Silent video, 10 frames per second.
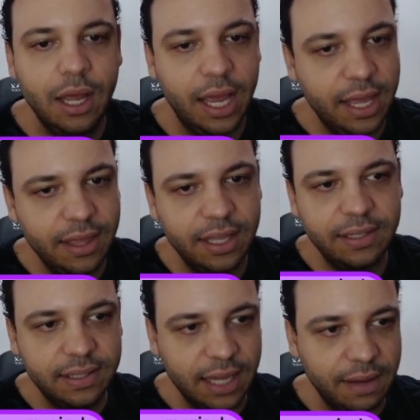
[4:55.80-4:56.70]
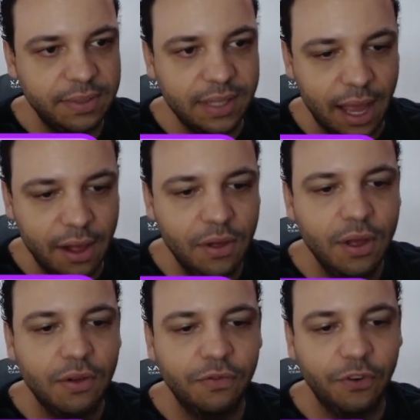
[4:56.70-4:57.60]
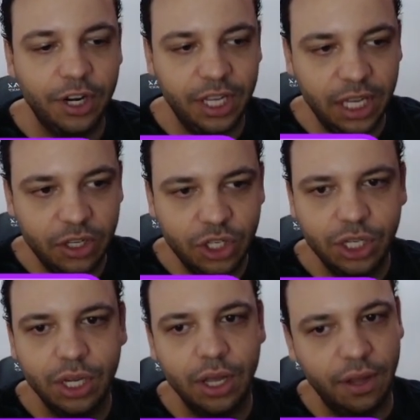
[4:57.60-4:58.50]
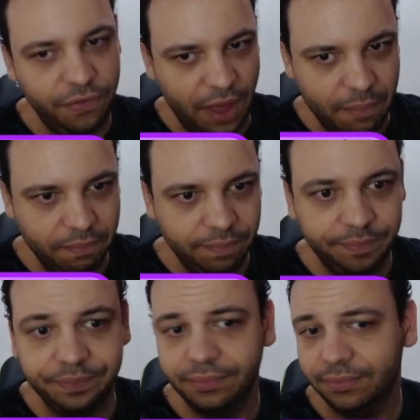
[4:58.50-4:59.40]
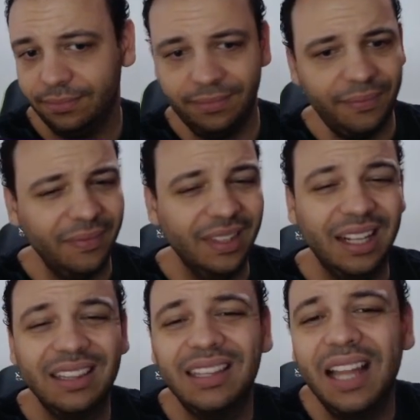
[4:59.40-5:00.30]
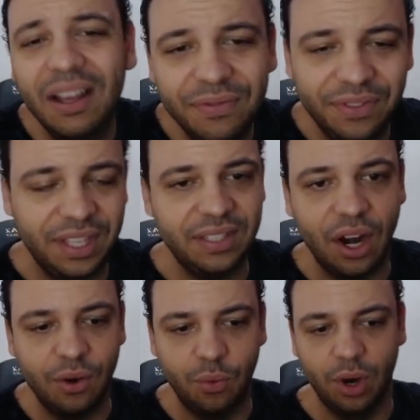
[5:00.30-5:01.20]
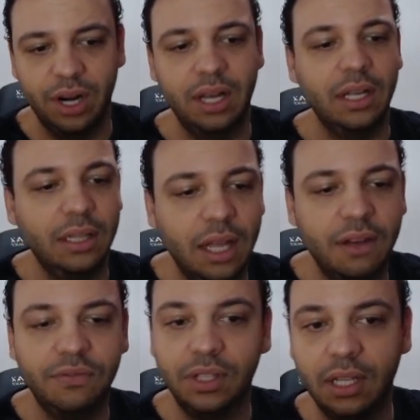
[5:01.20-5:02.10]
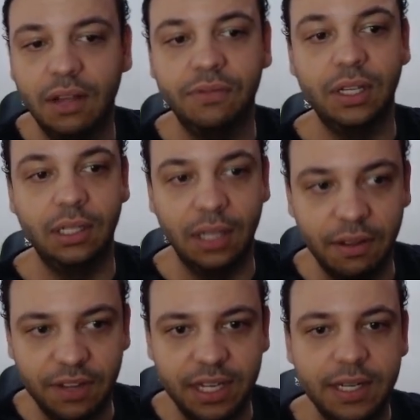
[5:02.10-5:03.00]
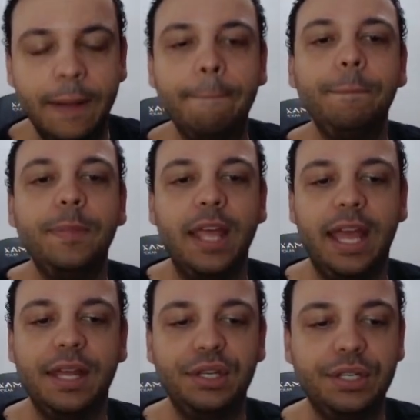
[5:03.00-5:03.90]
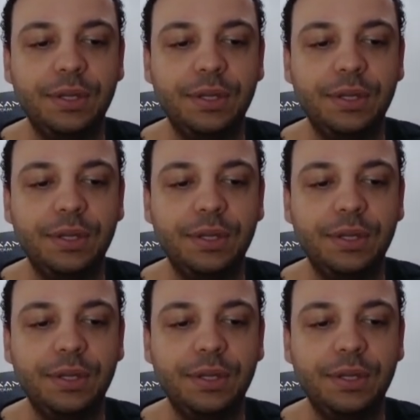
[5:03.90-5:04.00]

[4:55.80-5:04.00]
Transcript: in this same style for each of them. Love this artwork. Love, love, love it. And